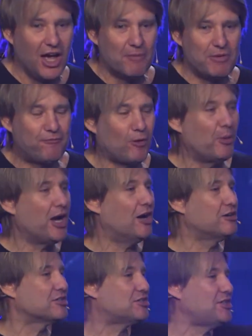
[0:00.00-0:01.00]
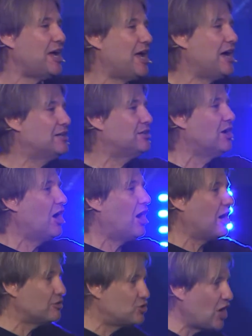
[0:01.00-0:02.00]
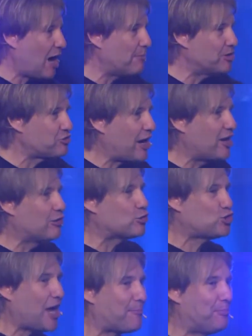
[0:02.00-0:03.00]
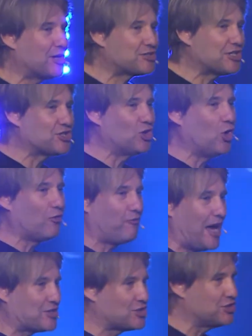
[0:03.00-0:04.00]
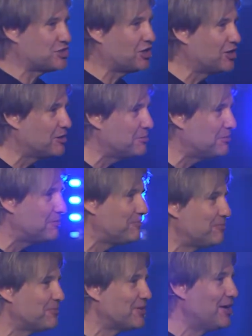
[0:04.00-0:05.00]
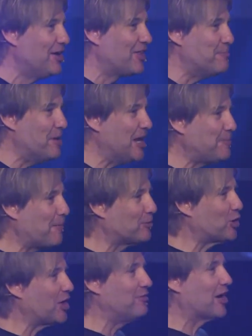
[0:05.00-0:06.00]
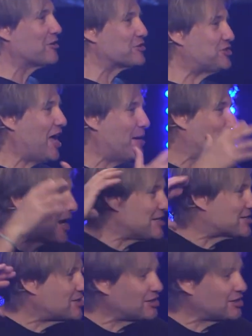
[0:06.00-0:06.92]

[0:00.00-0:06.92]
before we understand our geometry, I know checkbooks is an old-fashioned term that many people don't even understand, but I still